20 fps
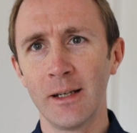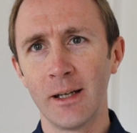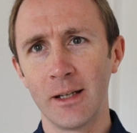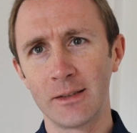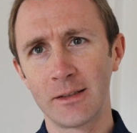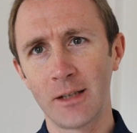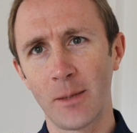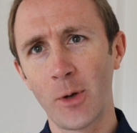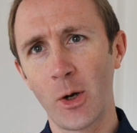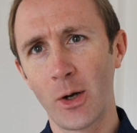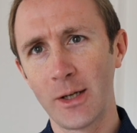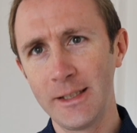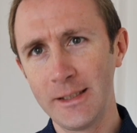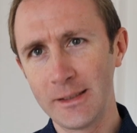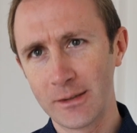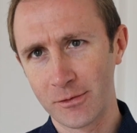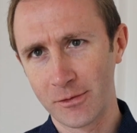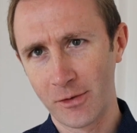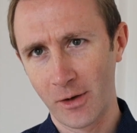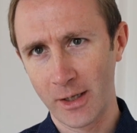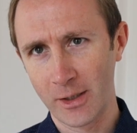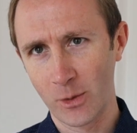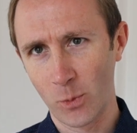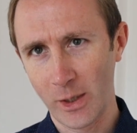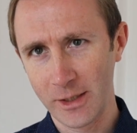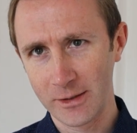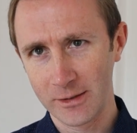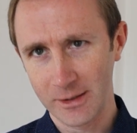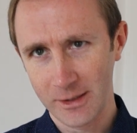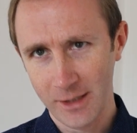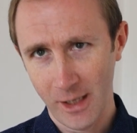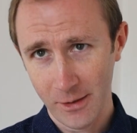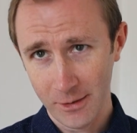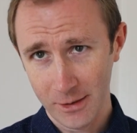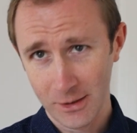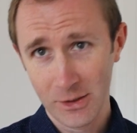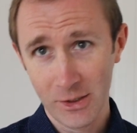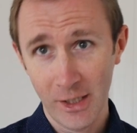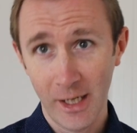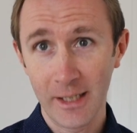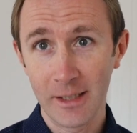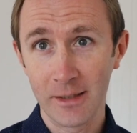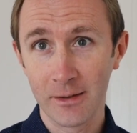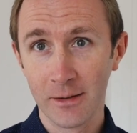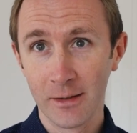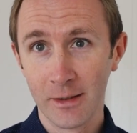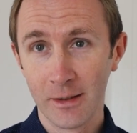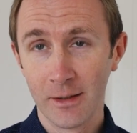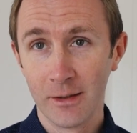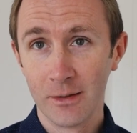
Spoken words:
And somehow I need to find a way to cut the chain